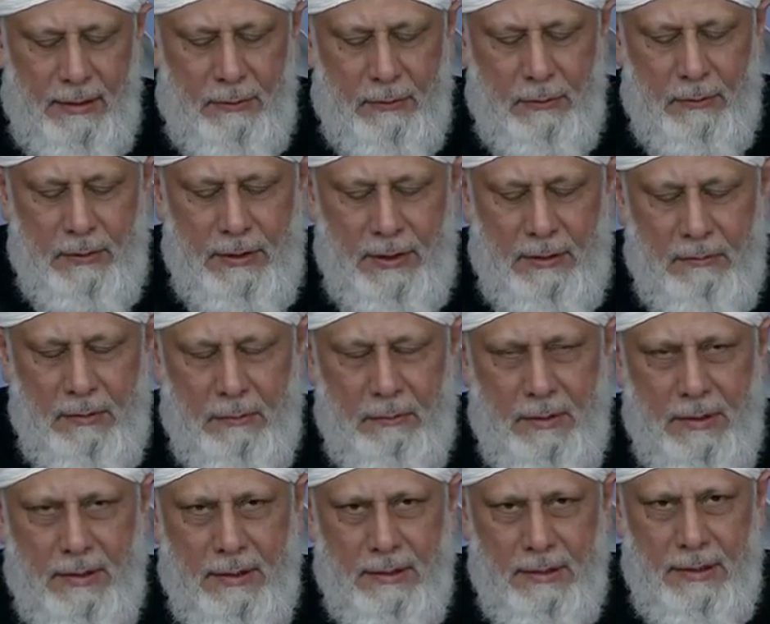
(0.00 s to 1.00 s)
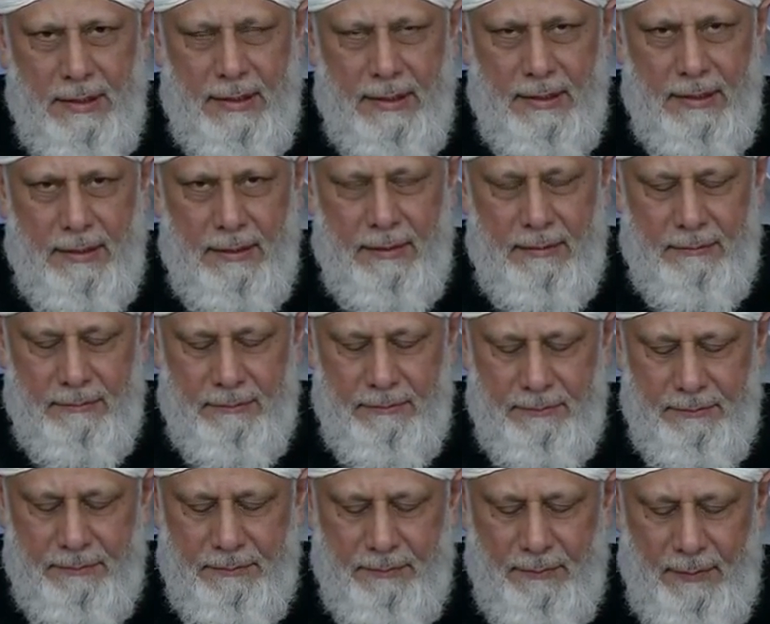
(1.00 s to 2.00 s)
and until our death we have to
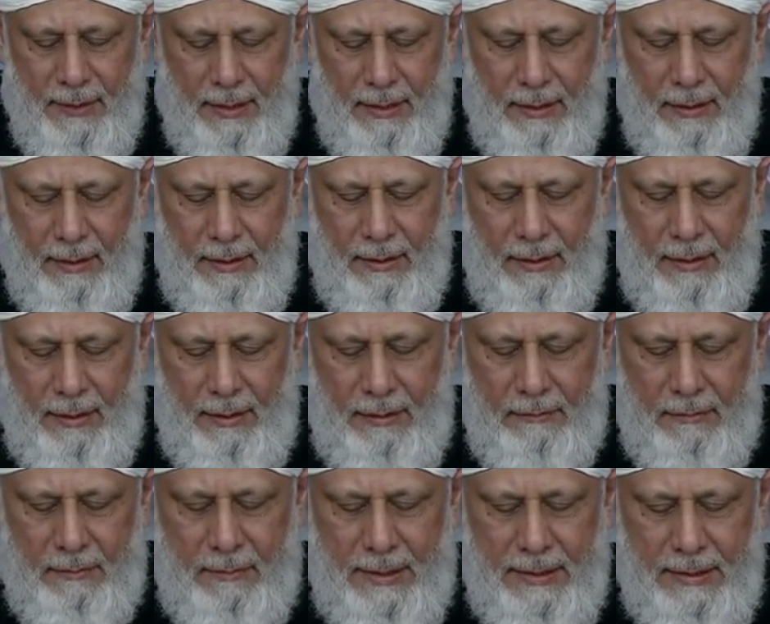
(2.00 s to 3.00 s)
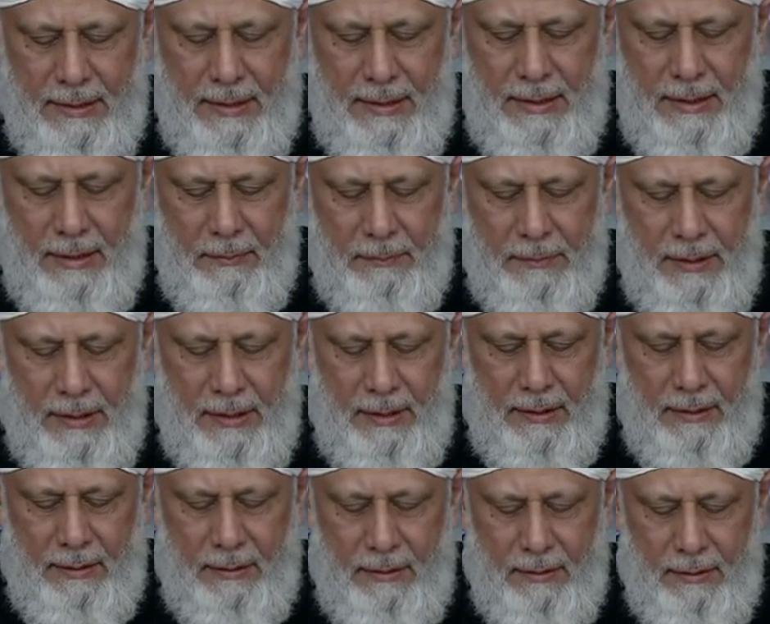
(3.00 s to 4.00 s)
keep in mind otherwise you feel that as
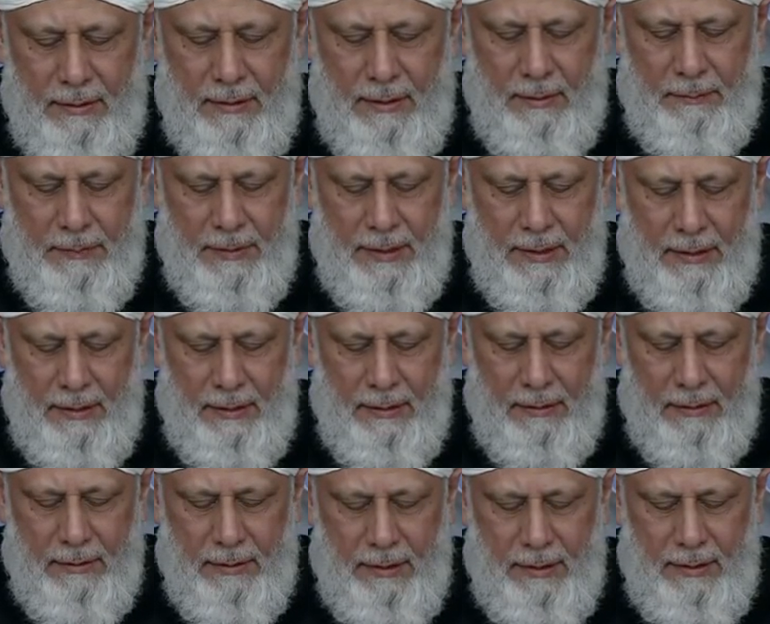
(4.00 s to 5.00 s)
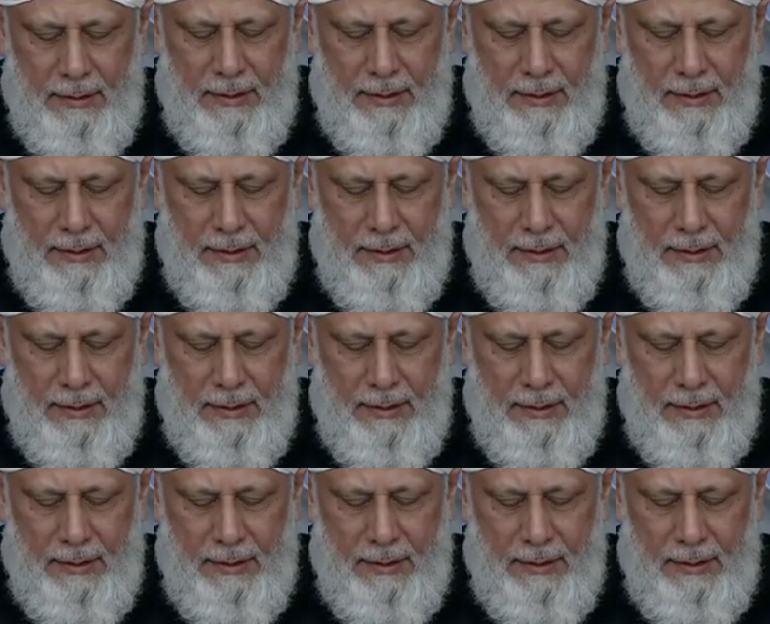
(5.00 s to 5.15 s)
if you have not done the path